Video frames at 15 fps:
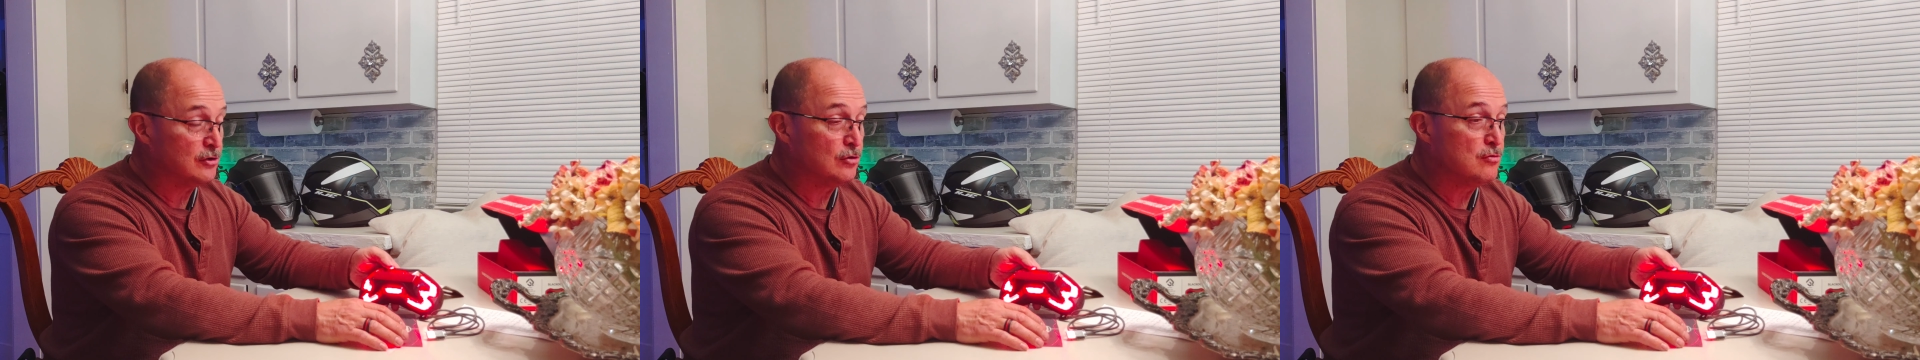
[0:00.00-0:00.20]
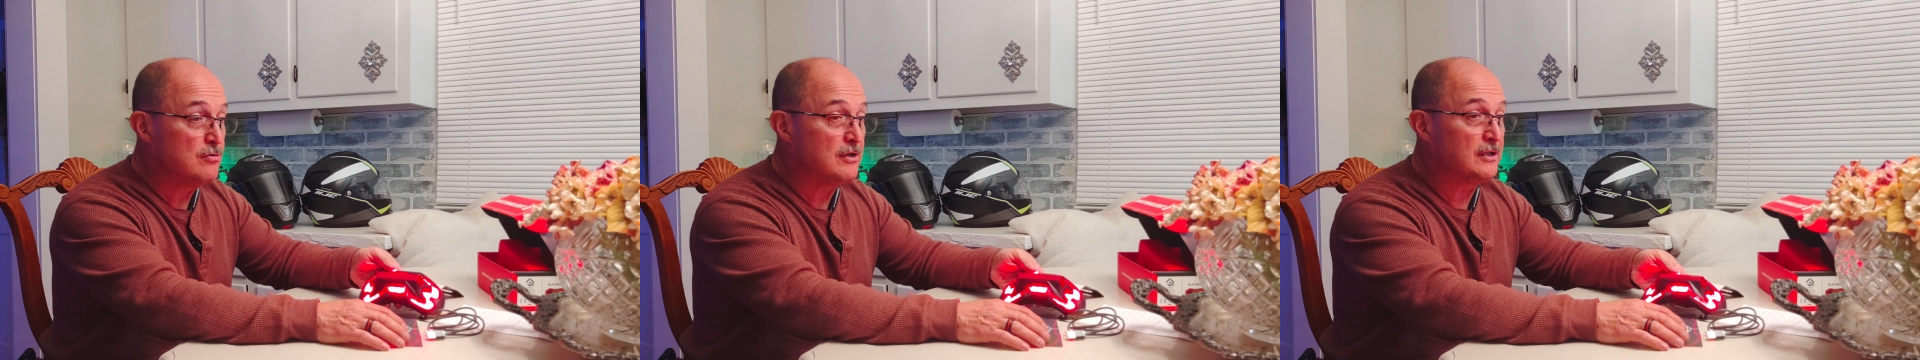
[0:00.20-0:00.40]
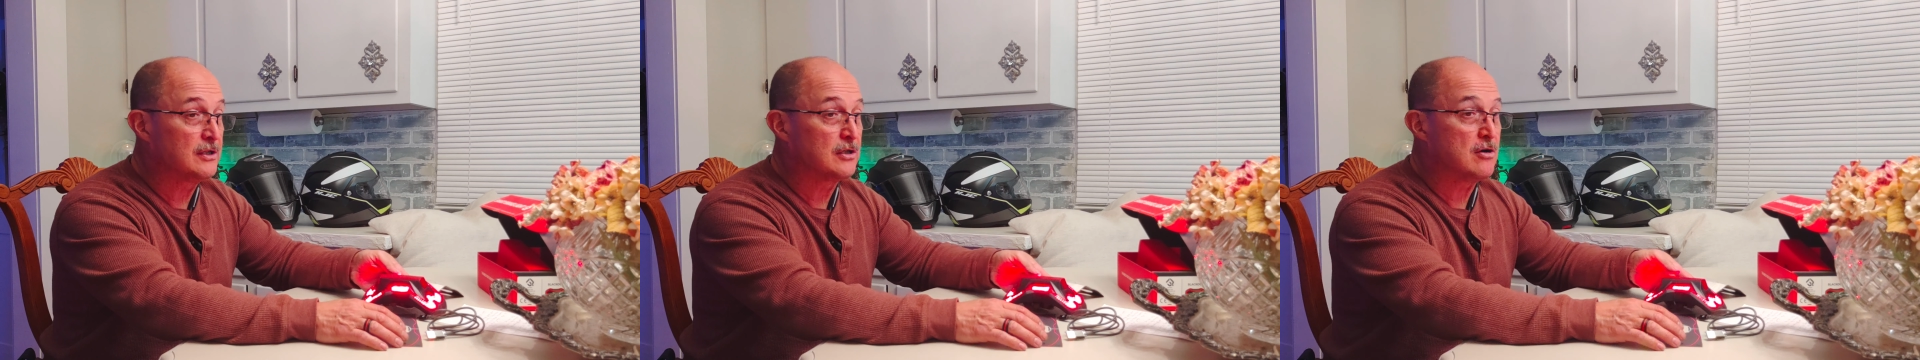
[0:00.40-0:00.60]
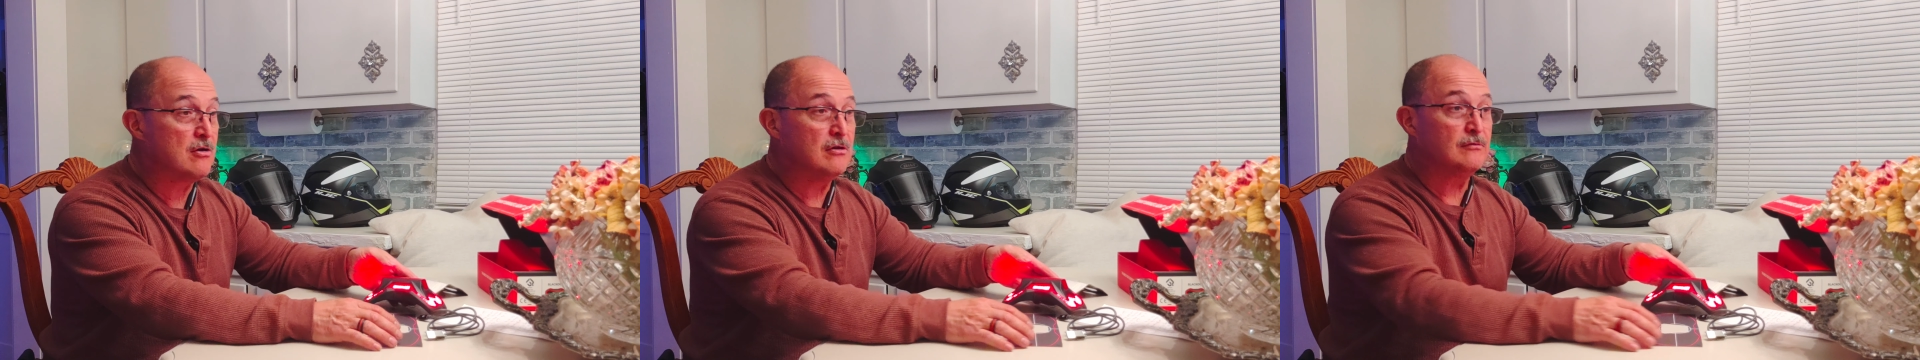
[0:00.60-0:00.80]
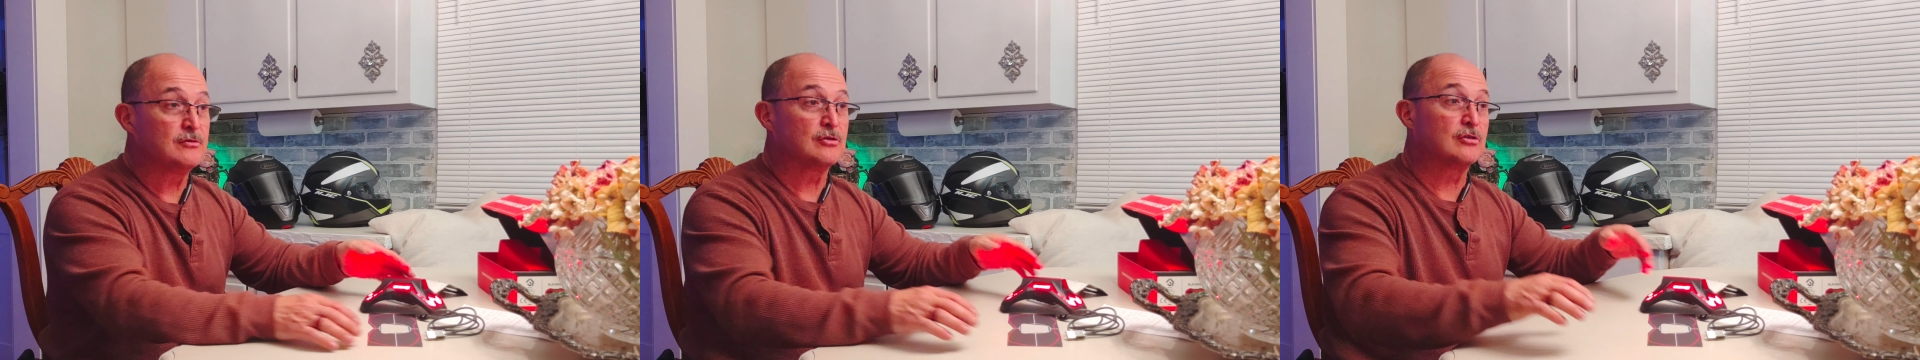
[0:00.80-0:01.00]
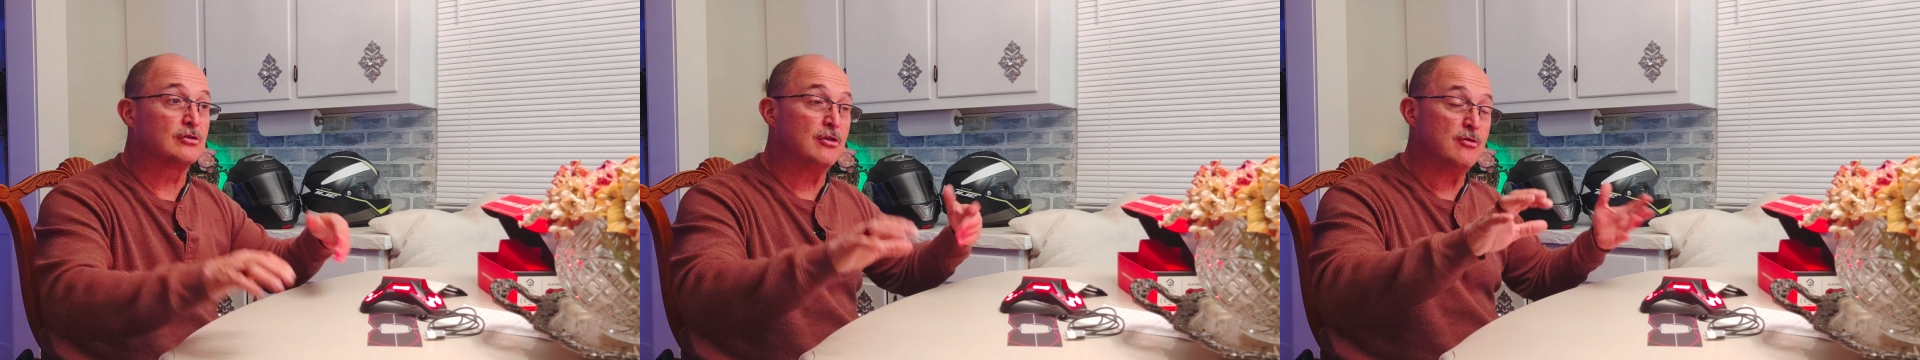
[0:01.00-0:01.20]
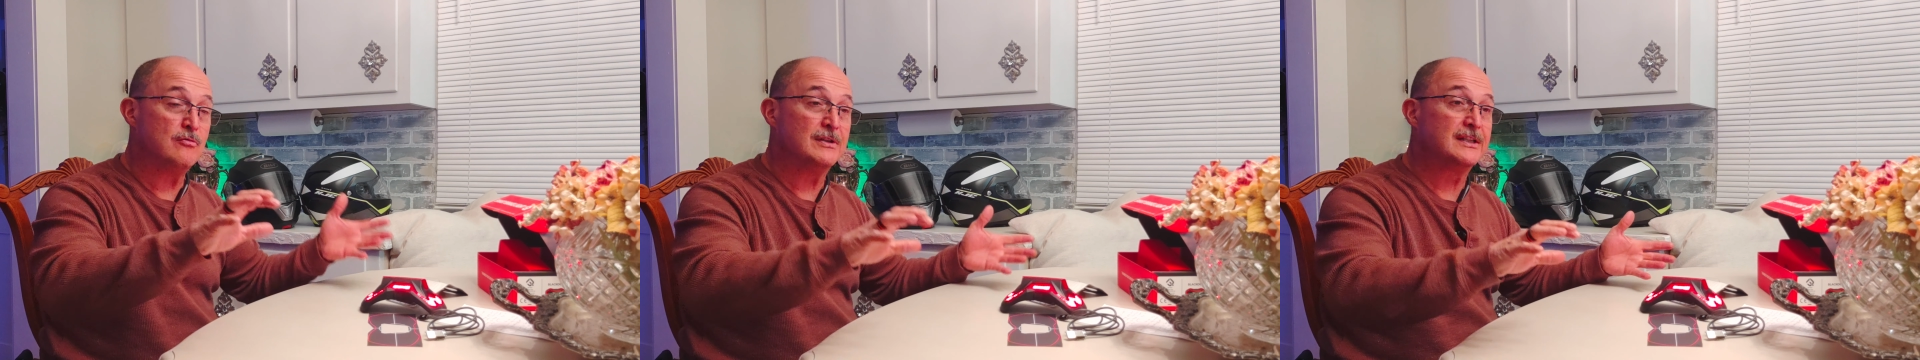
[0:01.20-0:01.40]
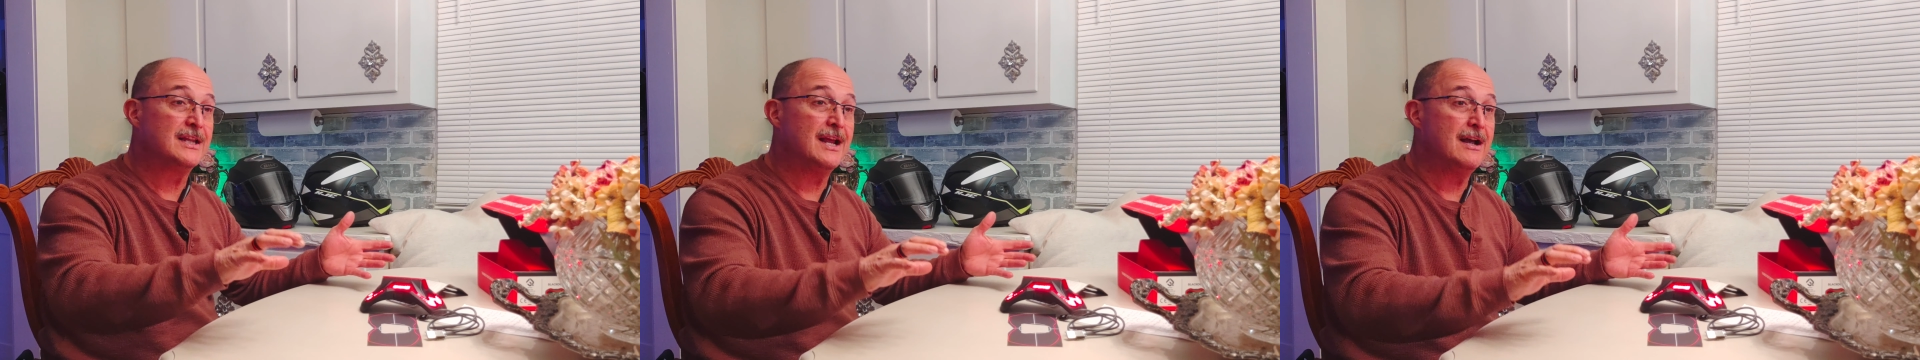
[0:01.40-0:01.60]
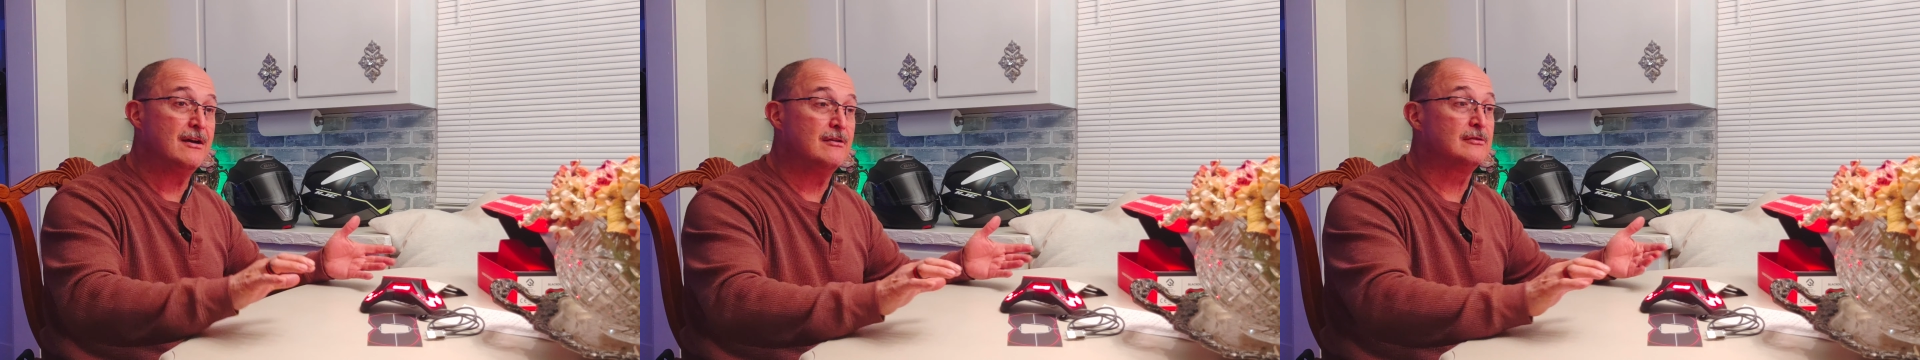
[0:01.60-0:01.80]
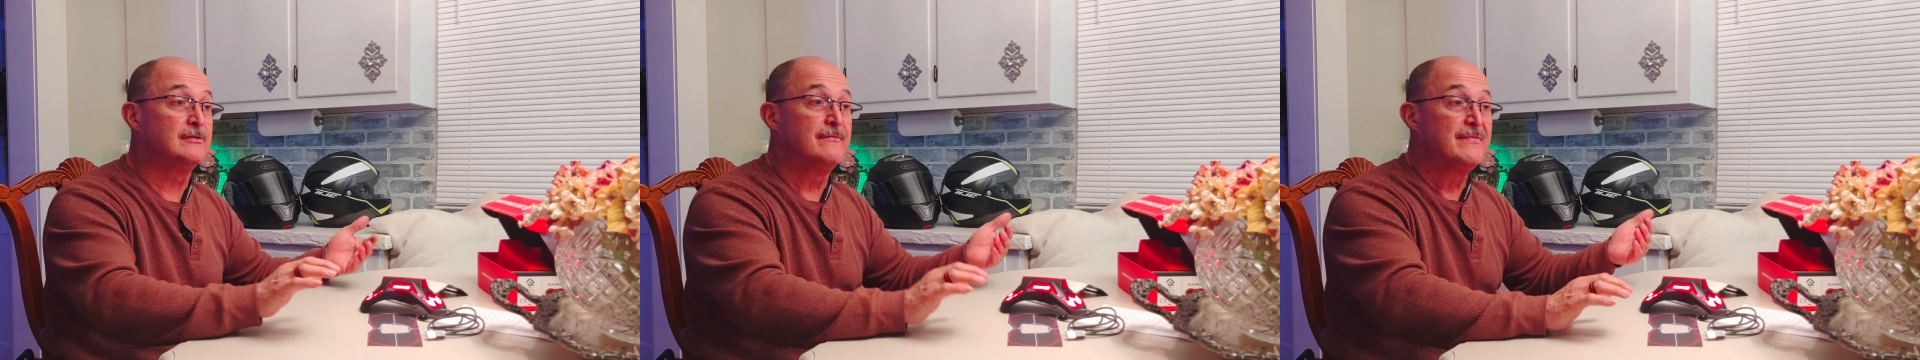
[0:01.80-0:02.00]
when doing the curves, you're slowing
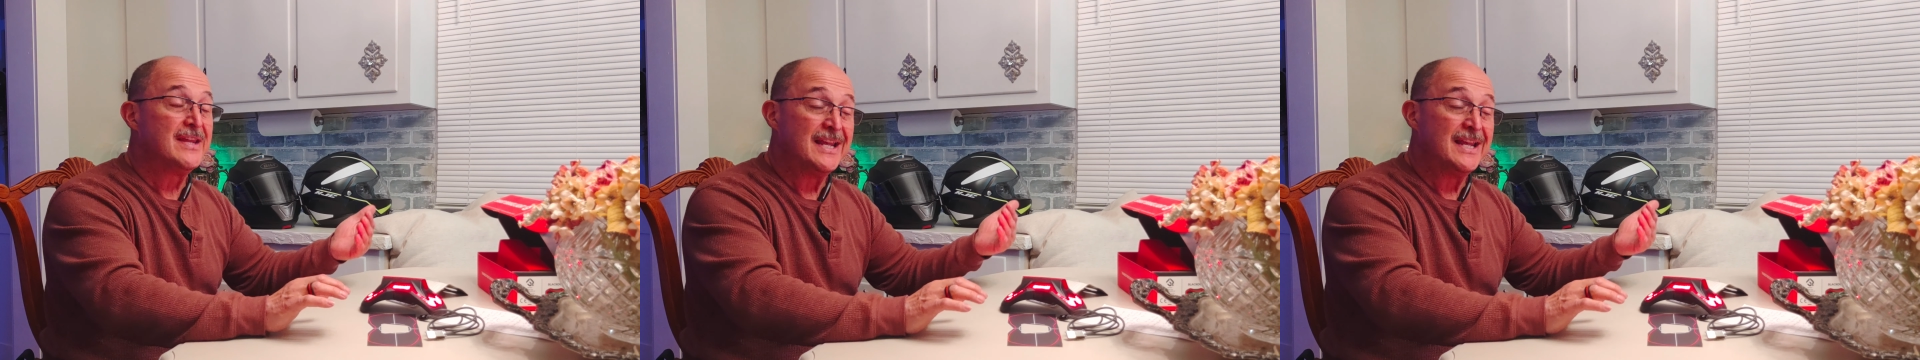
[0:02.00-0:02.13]
down,